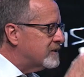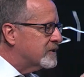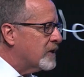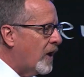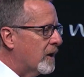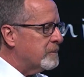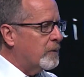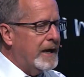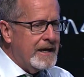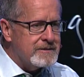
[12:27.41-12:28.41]
to talk, but
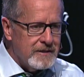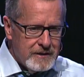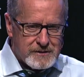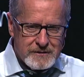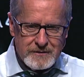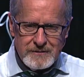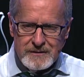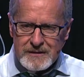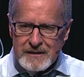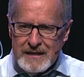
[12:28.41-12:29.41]
we hate to listen.
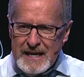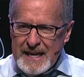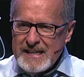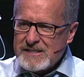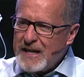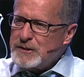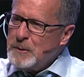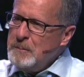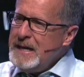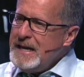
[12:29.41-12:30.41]
He said, to
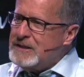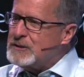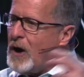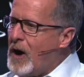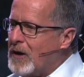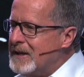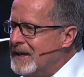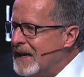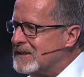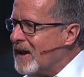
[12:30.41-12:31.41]
me, talking
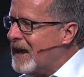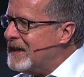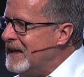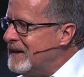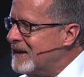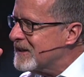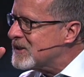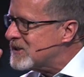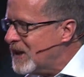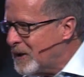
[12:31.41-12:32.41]
is like eating a
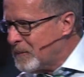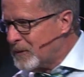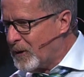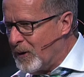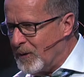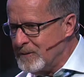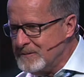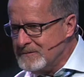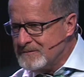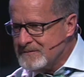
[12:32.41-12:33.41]
cinnamon roll.
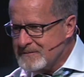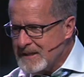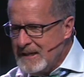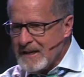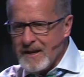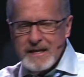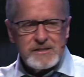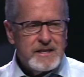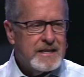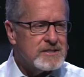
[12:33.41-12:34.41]

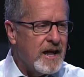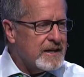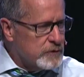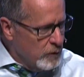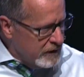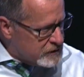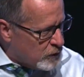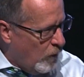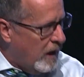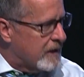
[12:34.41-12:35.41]
Listening is like doing
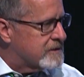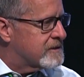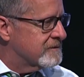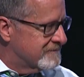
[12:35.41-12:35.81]
squats.